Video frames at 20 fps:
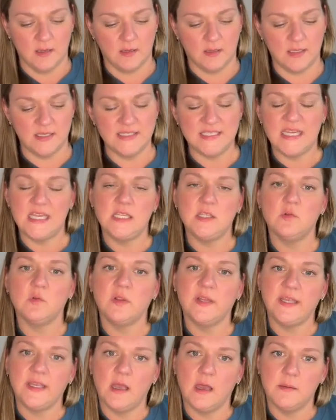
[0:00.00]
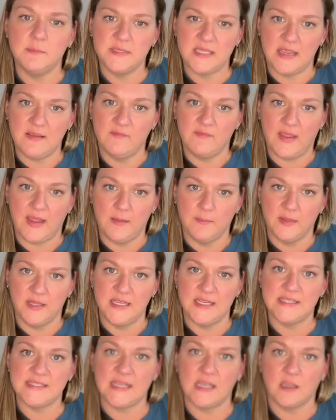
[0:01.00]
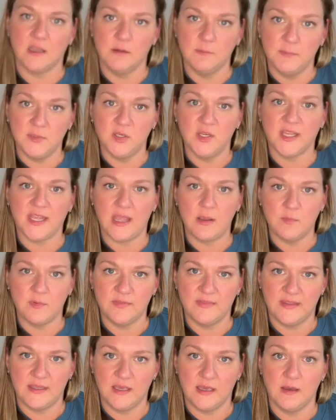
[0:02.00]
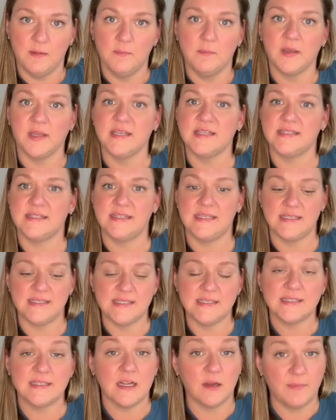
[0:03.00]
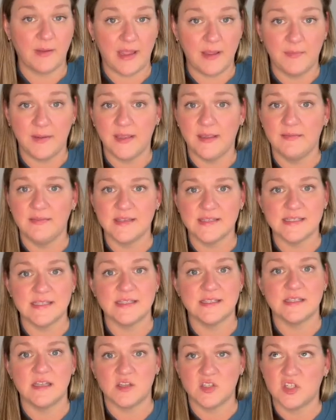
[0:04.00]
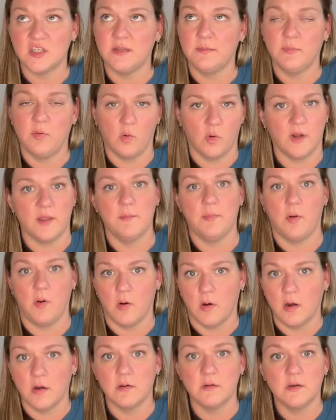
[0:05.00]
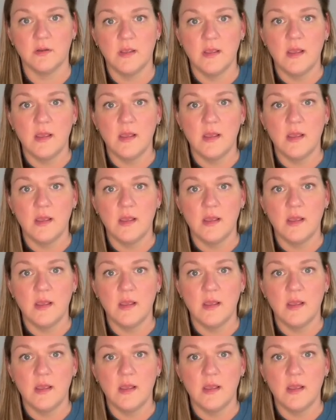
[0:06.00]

continually update families and communicate with them, because this is their baby and this is such an important part